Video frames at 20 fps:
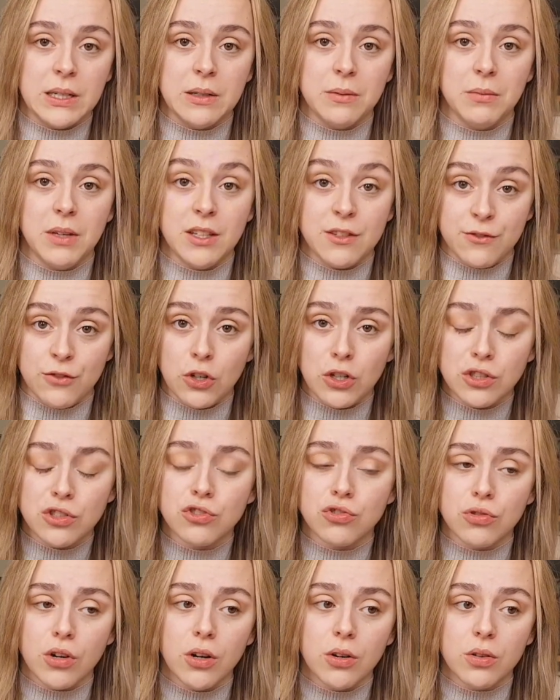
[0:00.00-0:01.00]
his first
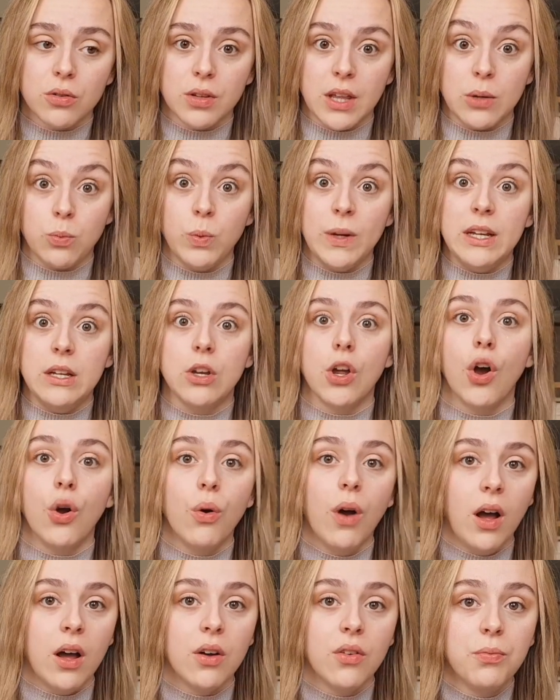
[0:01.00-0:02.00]
stroke that we
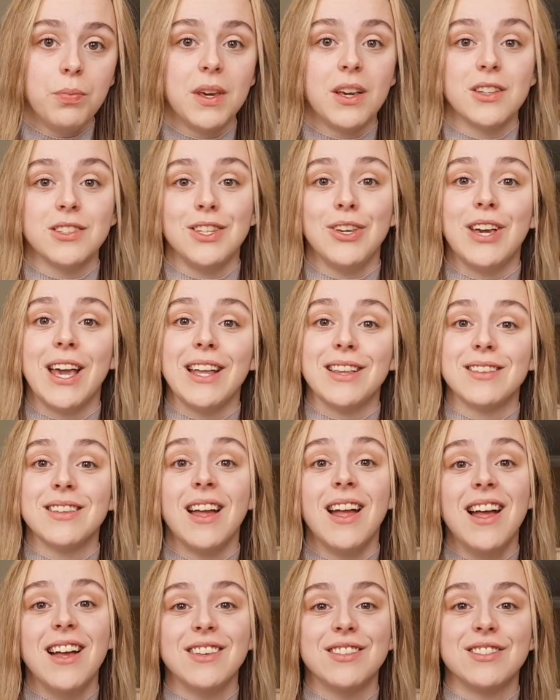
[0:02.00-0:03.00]
know of, because you get
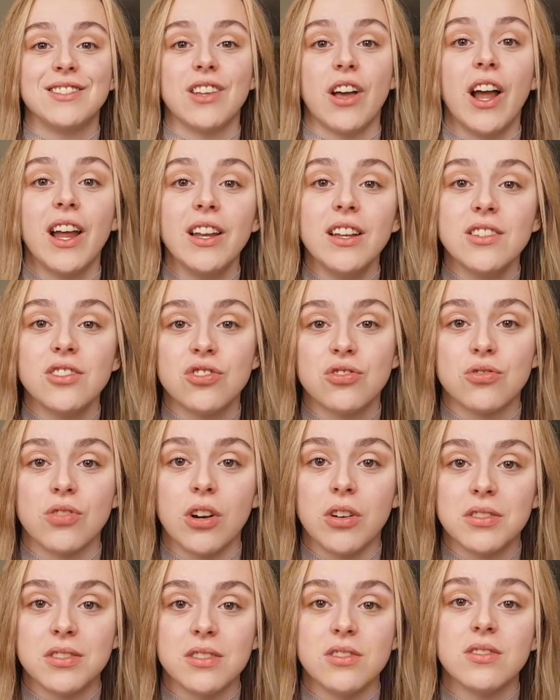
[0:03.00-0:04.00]
silent
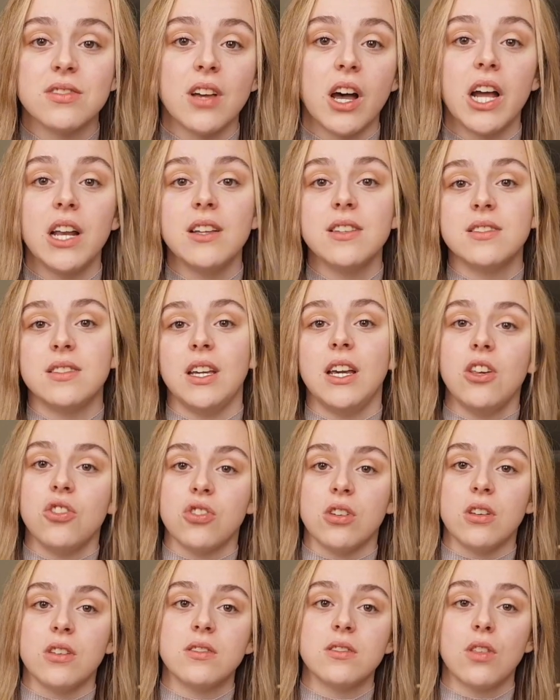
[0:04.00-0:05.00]
strokes and silent
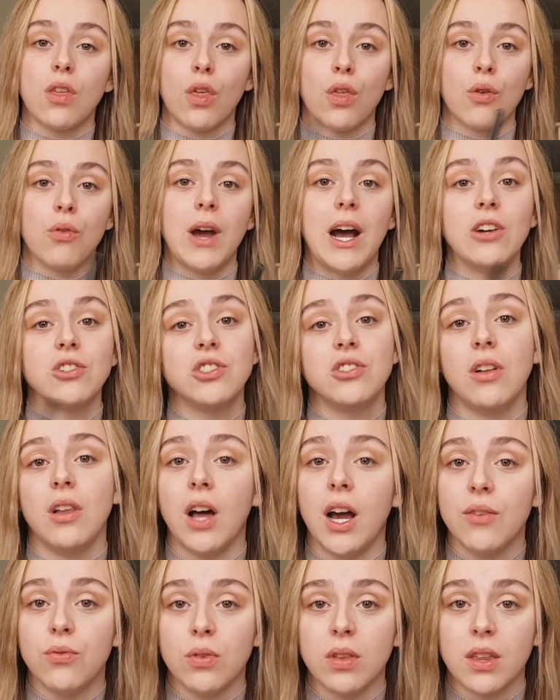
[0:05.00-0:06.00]
seizures throughout your
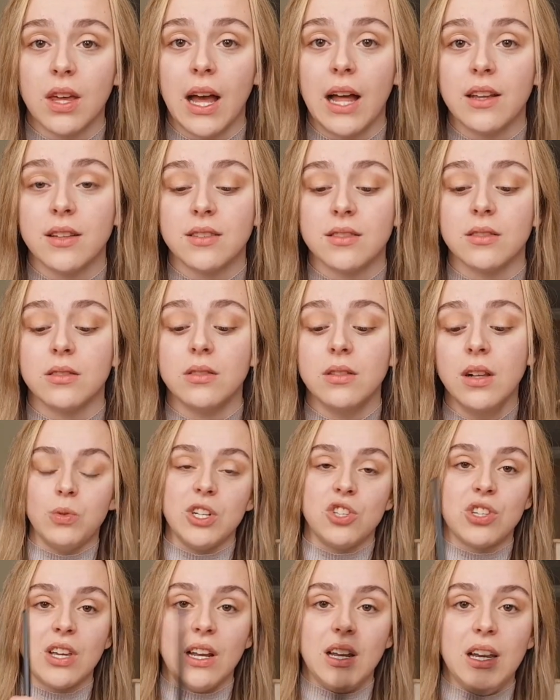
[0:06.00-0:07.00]
life with CADASIL,
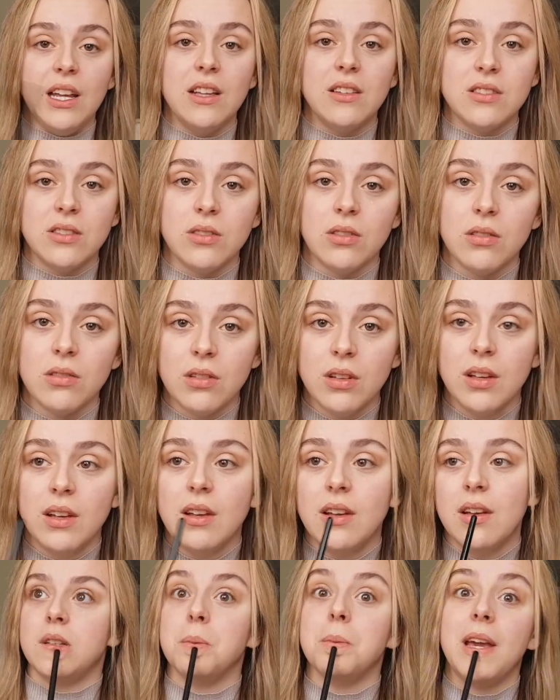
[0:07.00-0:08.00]
which can lead to
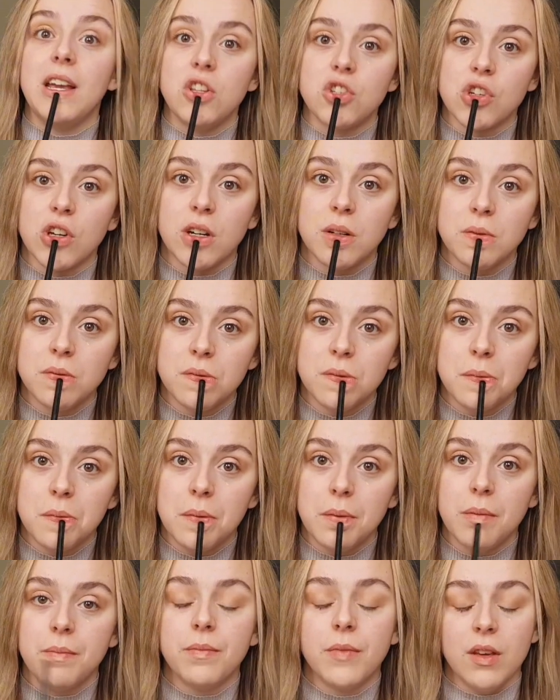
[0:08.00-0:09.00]
dementia
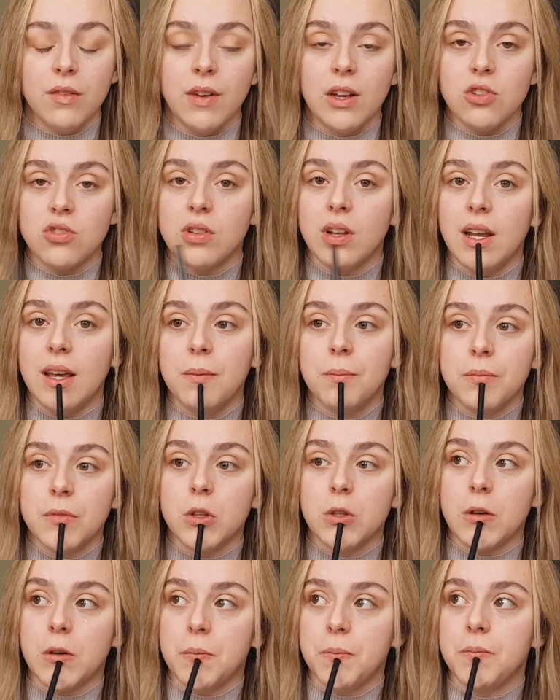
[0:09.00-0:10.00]
eventually.
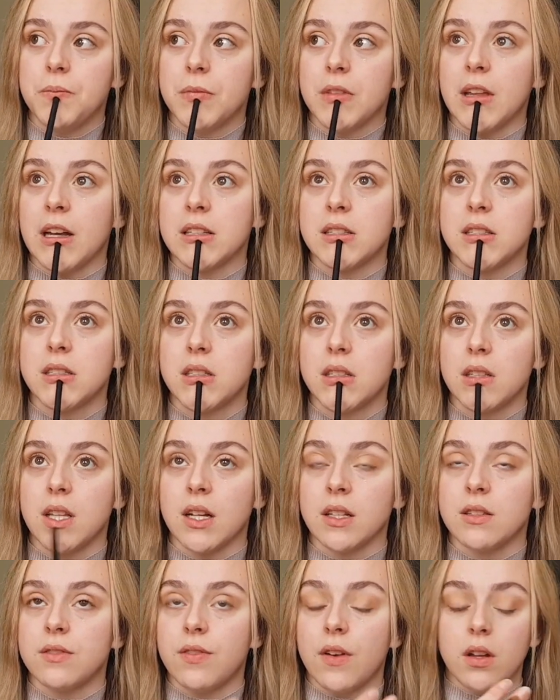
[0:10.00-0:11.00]
So
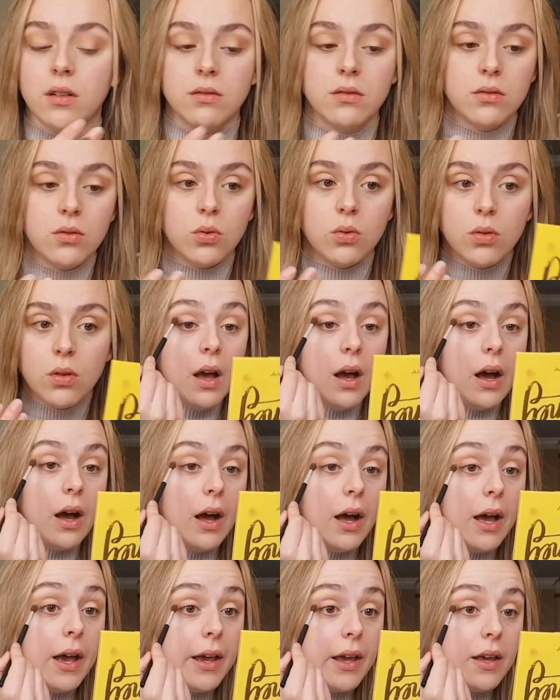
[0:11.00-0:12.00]
that's fun.
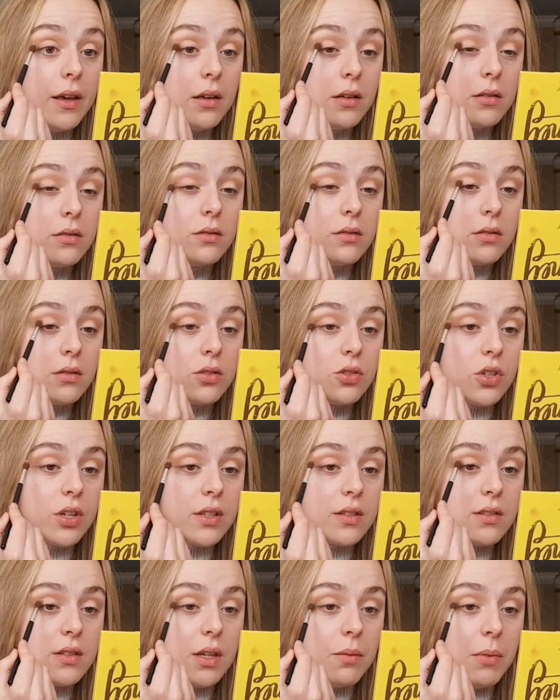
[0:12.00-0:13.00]
I
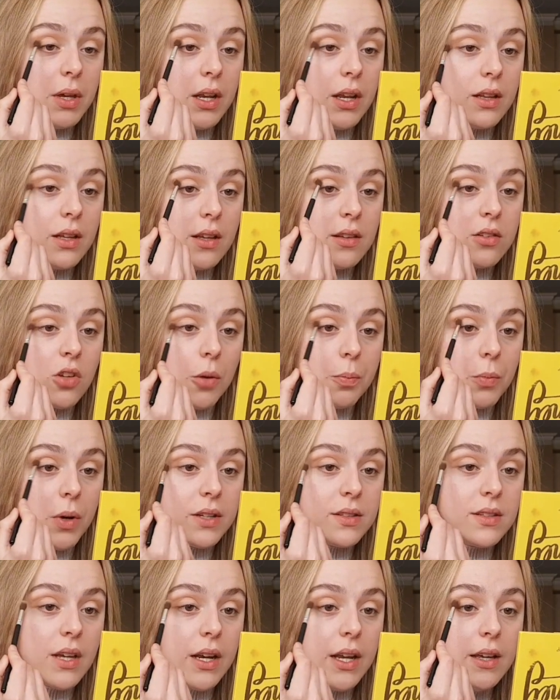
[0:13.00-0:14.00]
just immediately stopped my
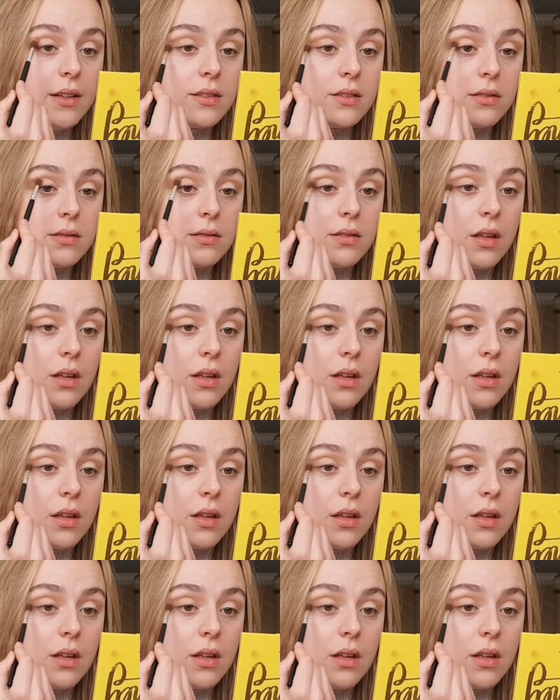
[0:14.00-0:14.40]
studies,